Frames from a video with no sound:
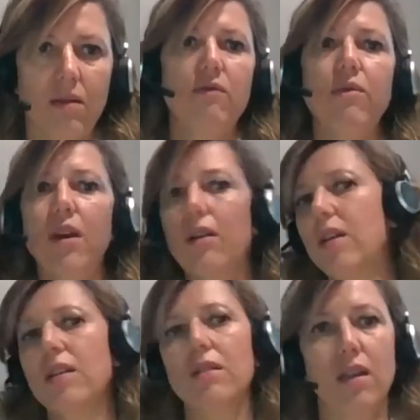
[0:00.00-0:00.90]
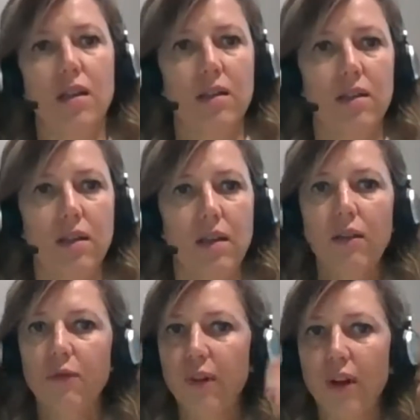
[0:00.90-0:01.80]
very easy
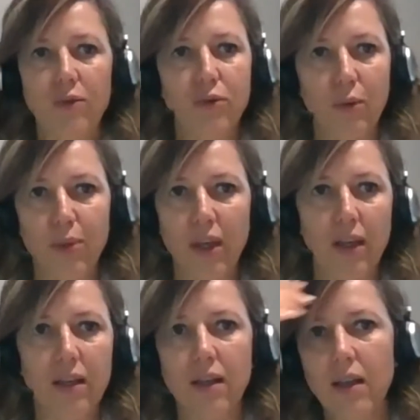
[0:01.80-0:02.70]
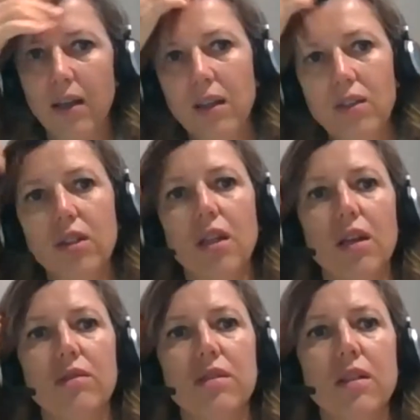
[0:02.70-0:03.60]
in philanthropic
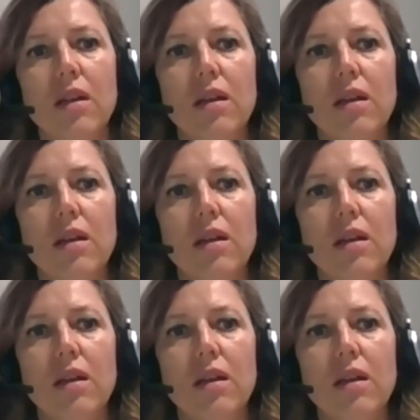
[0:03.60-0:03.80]
initiatives.